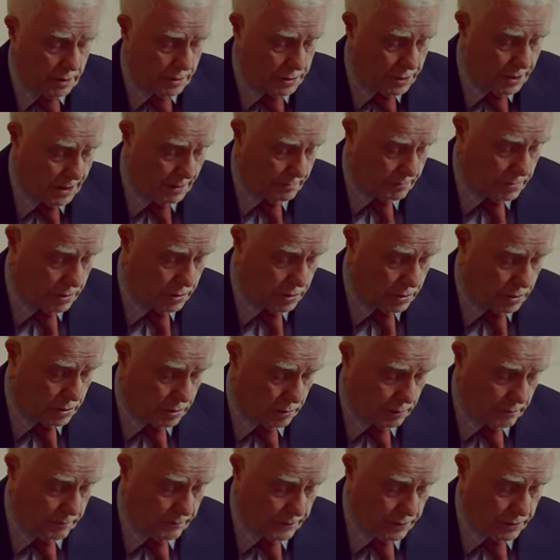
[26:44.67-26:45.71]
chapter
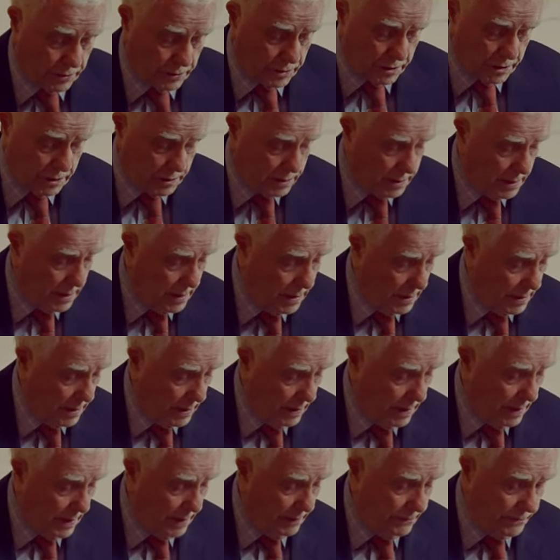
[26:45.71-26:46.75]
2, verses
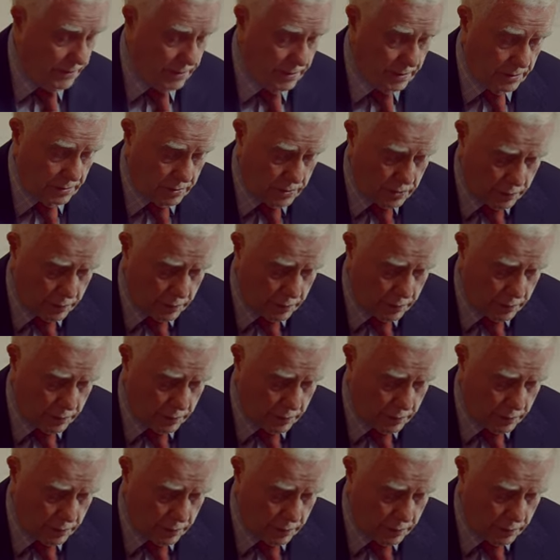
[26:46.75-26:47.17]
11 and